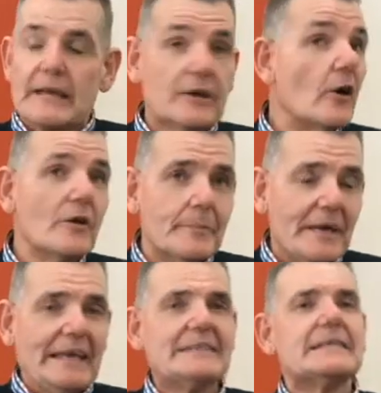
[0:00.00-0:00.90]

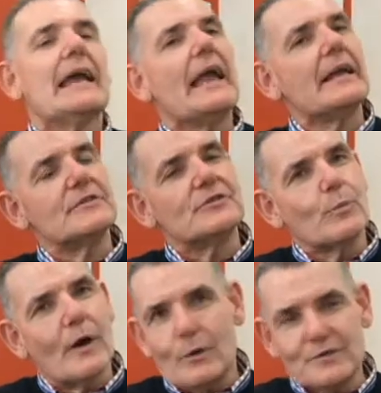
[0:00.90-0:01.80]
economies, and
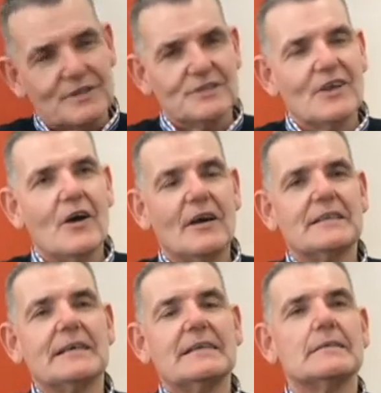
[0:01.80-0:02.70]
to well
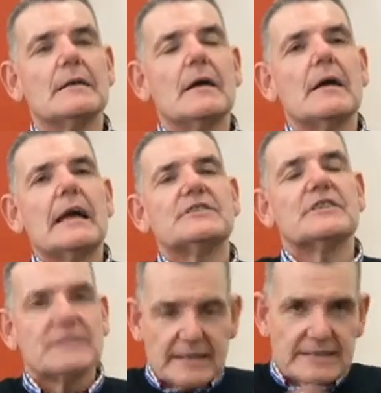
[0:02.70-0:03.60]
societies.
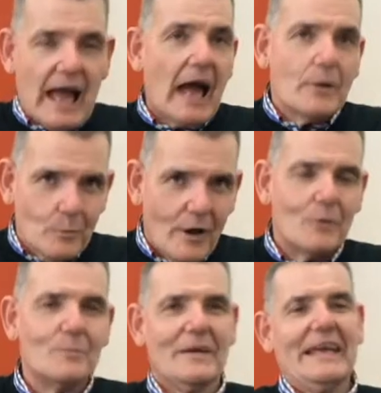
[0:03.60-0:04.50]
Just as
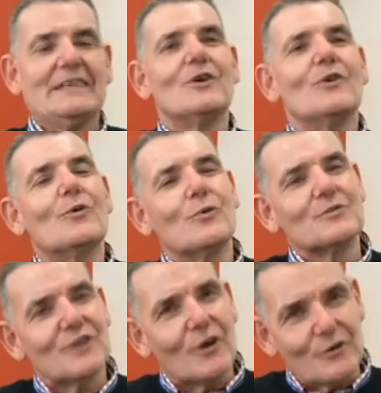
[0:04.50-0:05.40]
unwell men
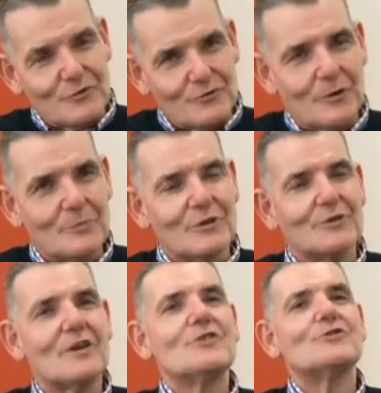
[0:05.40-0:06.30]
also
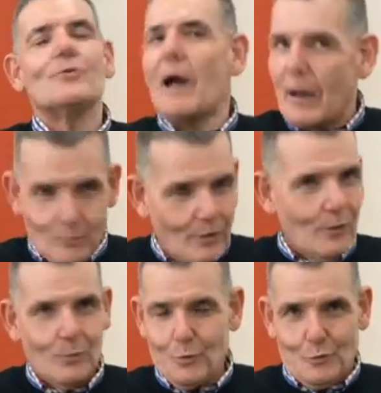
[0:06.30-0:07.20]
contribute to
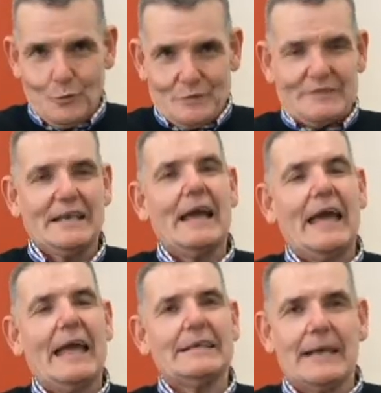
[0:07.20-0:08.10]
unwell worlds
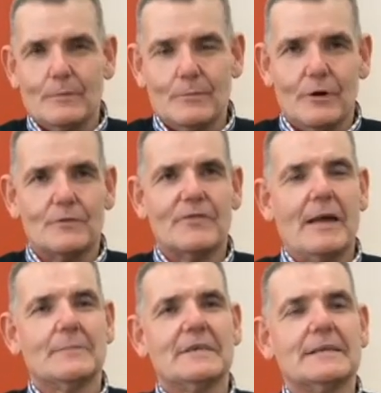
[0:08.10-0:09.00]
and unwell
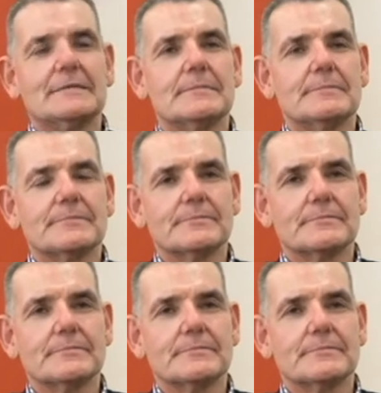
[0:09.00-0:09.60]
families.